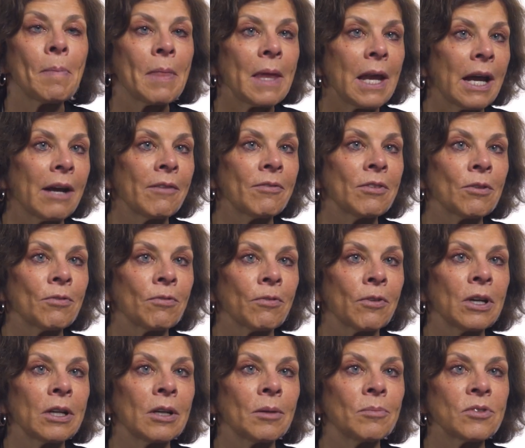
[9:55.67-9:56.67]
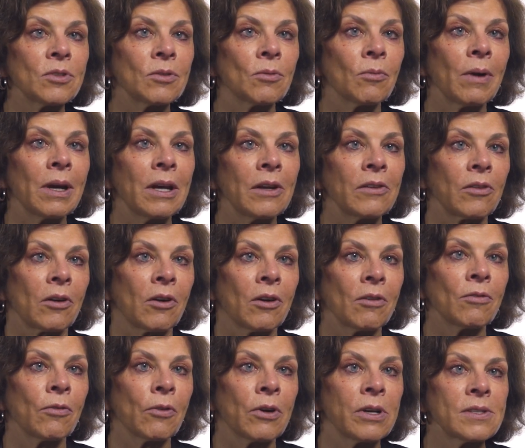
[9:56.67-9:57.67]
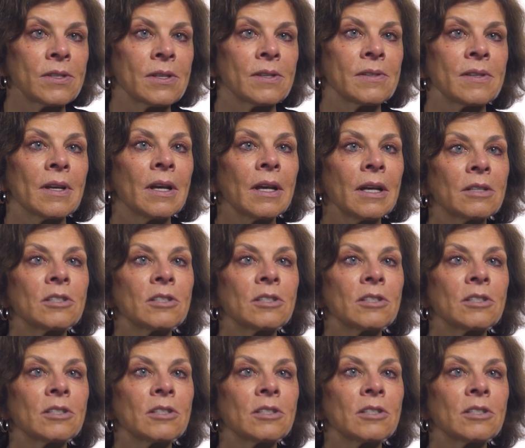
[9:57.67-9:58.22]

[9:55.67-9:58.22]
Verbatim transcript: have the freedom to raise our voices